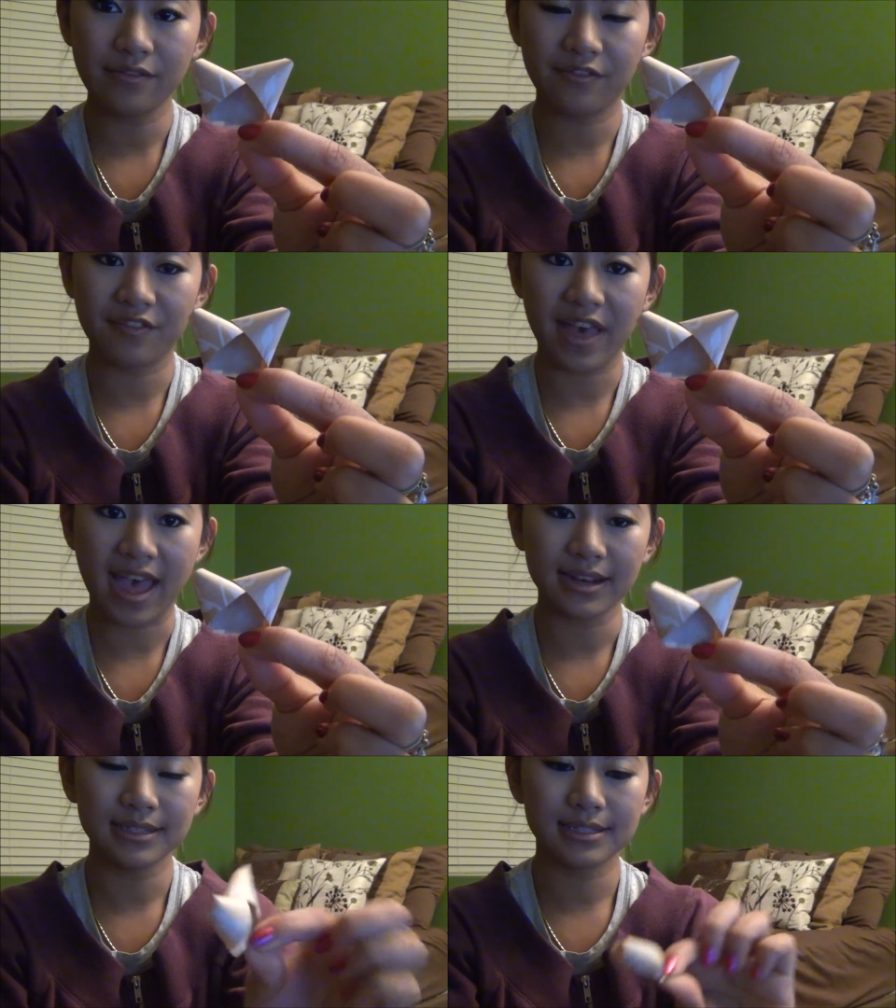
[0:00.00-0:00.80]

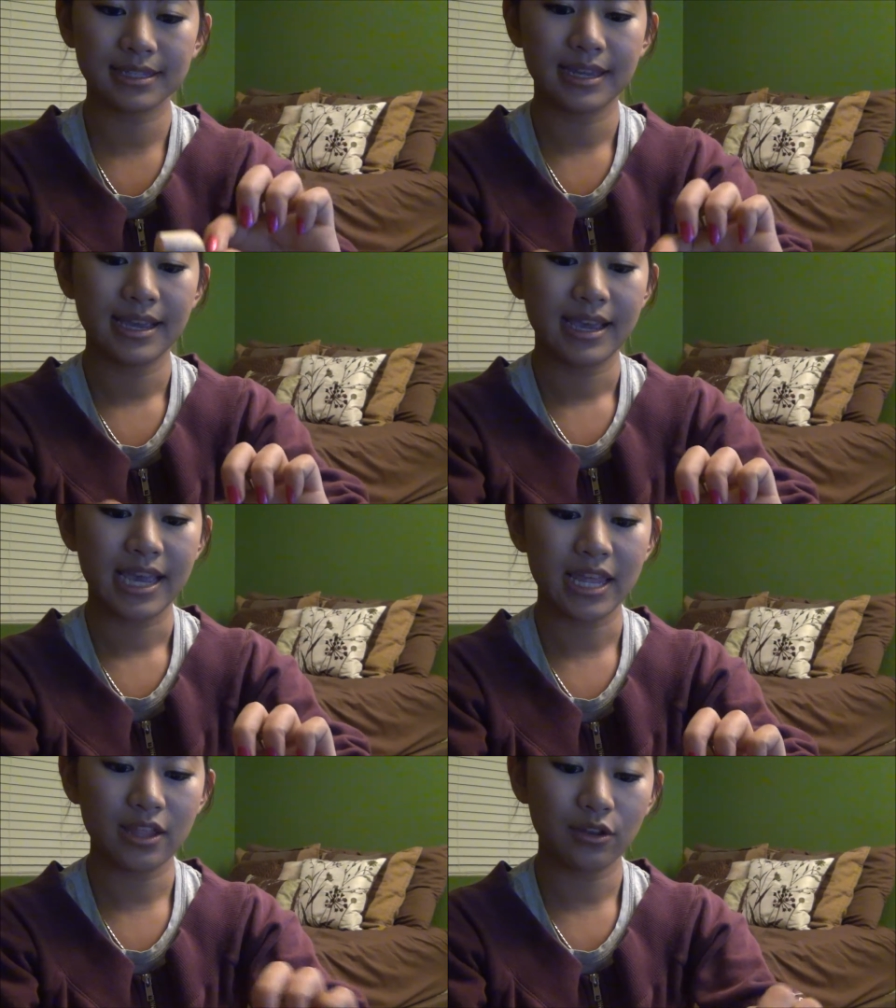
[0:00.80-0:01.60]
flat.
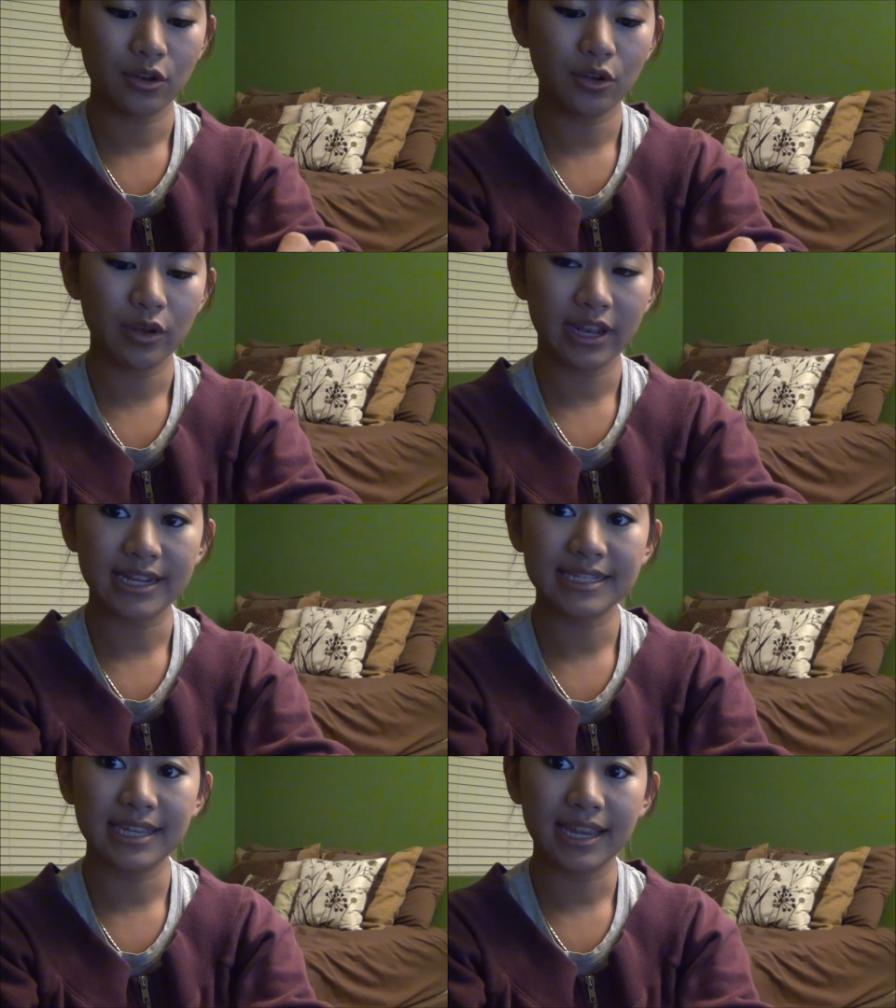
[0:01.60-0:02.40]
And then you're going to go ahead
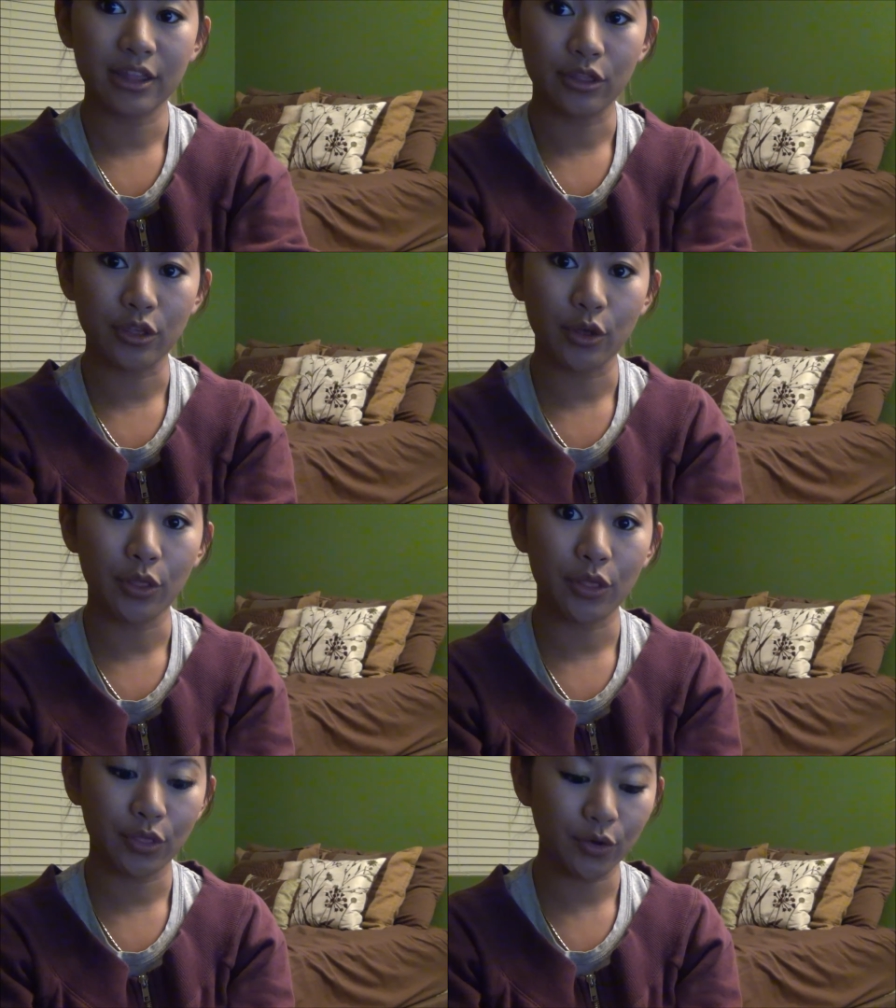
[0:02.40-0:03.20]
and take the
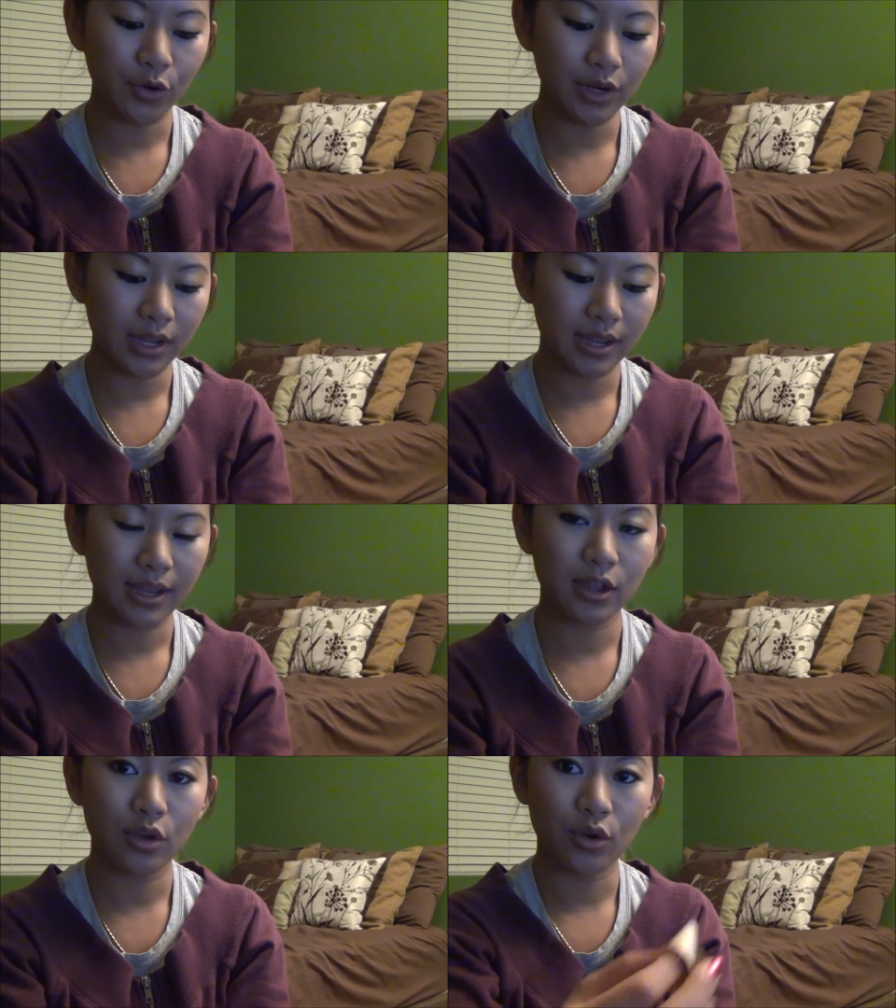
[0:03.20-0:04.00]
3rd
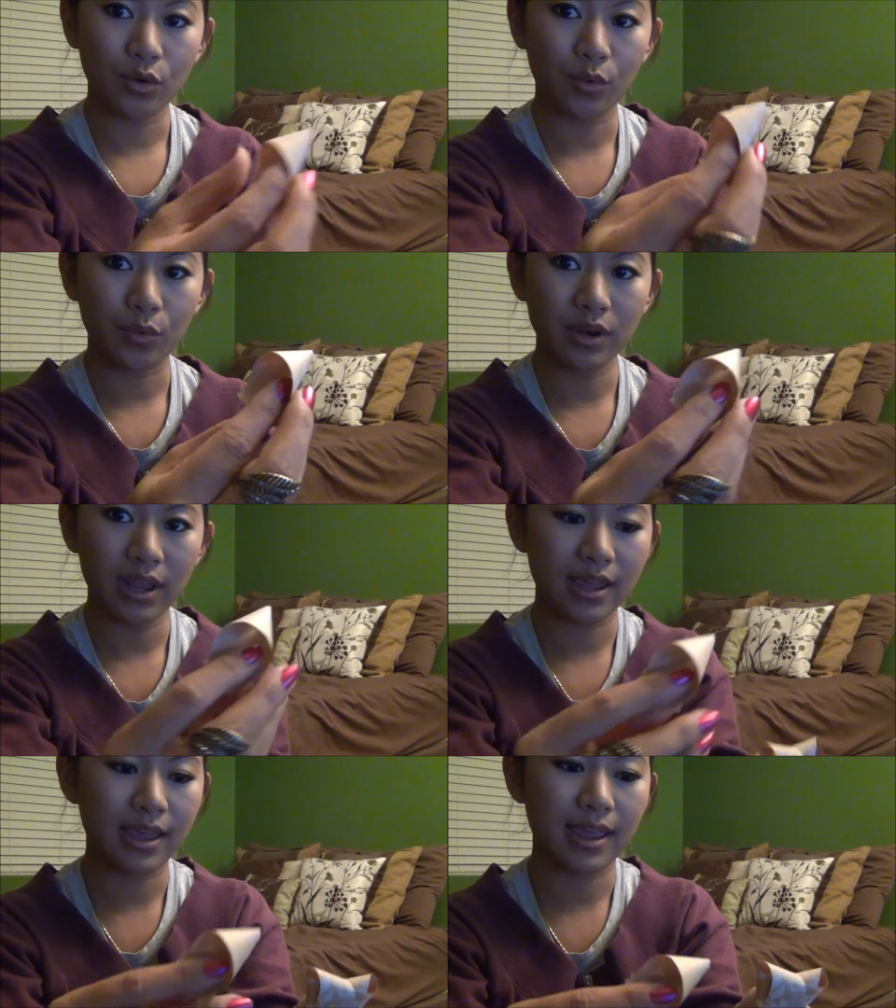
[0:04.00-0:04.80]
cone
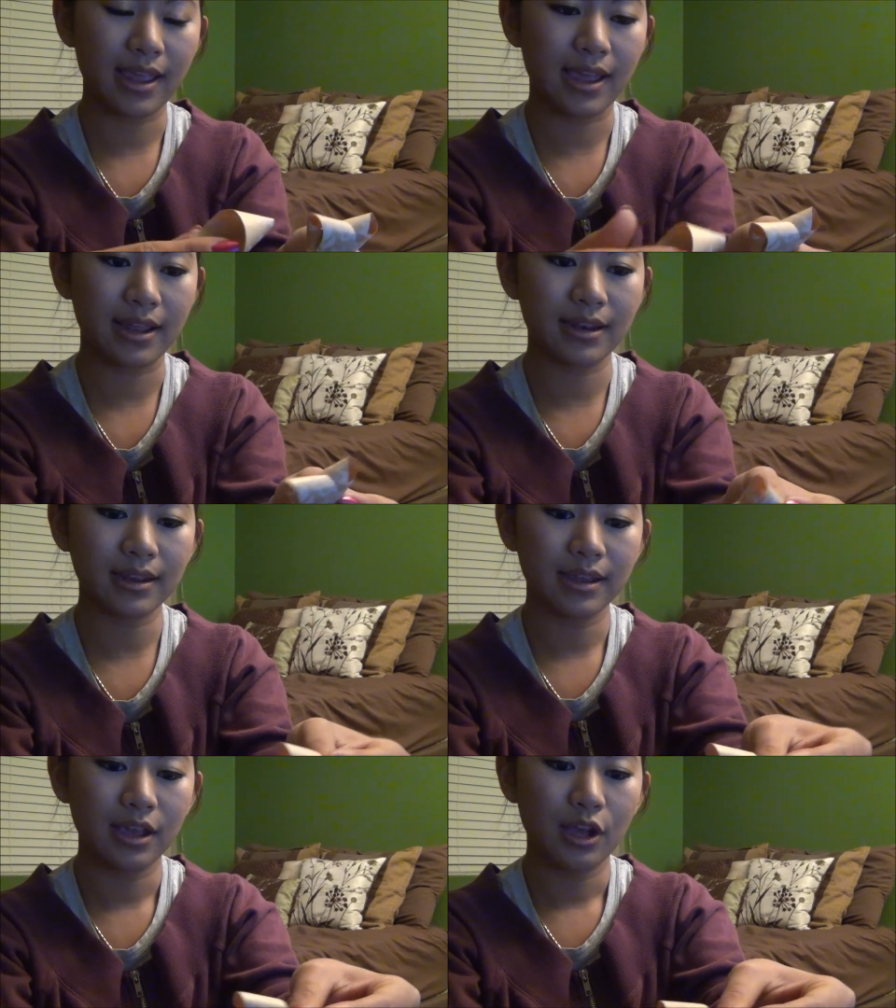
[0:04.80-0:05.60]
and